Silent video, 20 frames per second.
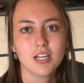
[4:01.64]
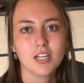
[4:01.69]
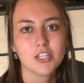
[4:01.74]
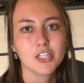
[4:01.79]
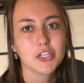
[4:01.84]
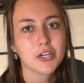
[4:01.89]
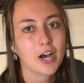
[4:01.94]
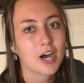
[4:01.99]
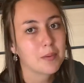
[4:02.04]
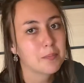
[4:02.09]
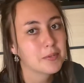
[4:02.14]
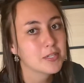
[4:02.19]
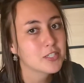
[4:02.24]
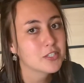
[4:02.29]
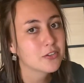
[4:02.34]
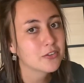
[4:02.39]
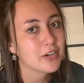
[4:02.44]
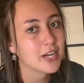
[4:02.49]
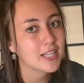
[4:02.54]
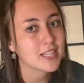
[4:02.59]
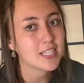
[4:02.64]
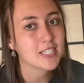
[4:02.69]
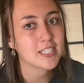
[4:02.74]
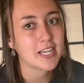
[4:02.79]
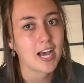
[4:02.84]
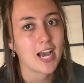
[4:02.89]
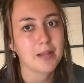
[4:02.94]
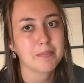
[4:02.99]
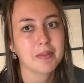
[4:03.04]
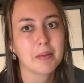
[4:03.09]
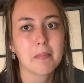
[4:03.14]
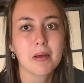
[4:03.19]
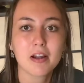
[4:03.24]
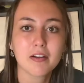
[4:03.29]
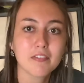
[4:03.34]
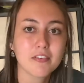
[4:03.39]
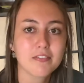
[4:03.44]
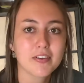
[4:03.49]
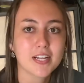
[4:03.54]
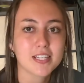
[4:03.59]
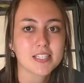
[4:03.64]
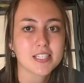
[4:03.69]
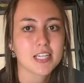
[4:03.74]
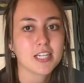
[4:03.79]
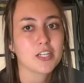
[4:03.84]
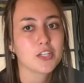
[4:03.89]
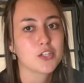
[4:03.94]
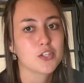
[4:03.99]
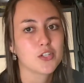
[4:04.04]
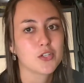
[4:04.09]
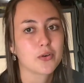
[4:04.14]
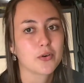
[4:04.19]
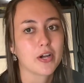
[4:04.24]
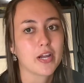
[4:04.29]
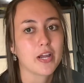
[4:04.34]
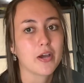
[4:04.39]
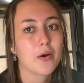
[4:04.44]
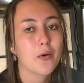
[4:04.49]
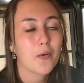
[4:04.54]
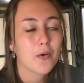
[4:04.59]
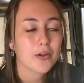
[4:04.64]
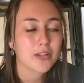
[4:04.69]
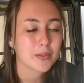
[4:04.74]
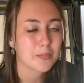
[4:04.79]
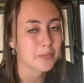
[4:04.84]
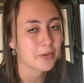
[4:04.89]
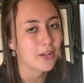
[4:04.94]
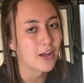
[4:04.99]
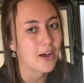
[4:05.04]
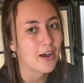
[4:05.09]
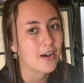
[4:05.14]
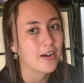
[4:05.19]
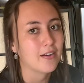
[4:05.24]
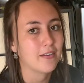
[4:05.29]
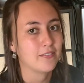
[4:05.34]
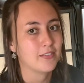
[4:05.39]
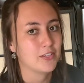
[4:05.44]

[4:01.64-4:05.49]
to help us create the time limit of events in a story or the plot of